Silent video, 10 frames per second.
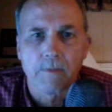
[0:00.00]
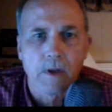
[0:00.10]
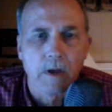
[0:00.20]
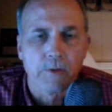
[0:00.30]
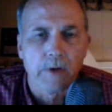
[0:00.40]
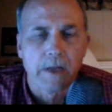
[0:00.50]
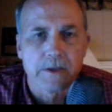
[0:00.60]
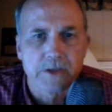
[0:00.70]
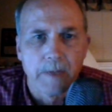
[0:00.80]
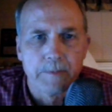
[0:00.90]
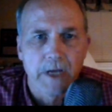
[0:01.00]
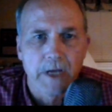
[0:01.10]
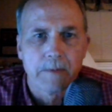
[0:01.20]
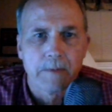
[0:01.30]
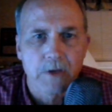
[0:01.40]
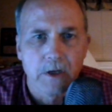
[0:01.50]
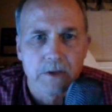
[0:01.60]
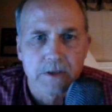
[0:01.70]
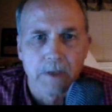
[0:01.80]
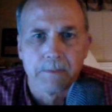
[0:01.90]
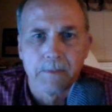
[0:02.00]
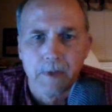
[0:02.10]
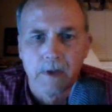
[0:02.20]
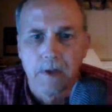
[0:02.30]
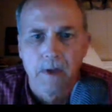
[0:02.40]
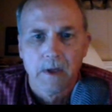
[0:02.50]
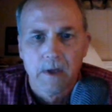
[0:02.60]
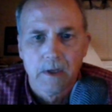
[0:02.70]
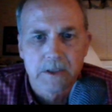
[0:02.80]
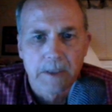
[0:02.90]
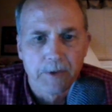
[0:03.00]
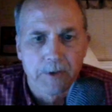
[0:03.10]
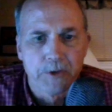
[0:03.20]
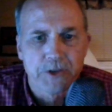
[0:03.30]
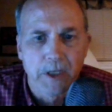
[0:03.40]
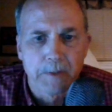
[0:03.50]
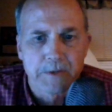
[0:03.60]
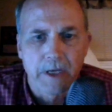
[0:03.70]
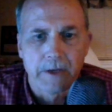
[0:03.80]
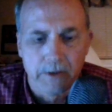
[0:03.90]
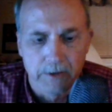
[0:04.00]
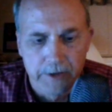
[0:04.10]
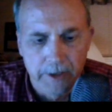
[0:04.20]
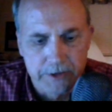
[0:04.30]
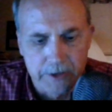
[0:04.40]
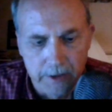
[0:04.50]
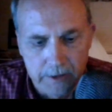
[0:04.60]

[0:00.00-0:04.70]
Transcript: At the same time. Saw some of the museums down there in D.C.